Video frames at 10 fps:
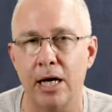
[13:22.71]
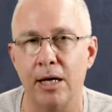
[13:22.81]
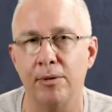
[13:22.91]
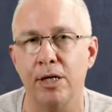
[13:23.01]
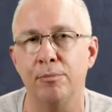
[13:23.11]

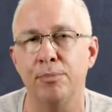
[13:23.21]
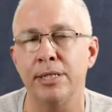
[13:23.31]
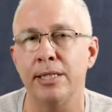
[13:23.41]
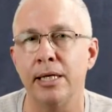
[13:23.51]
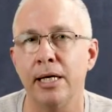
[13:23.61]
I'm going to
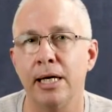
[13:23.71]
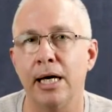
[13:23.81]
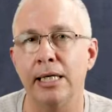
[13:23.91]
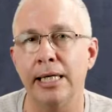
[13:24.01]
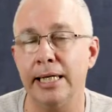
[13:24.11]
put
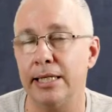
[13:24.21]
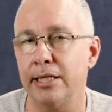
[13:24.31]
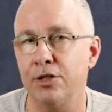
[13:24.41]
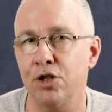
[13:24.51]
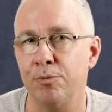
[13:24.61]
a link in the
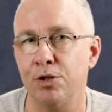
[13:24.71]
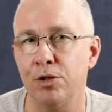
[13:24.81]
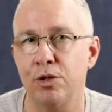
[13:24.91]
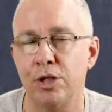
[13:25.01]
description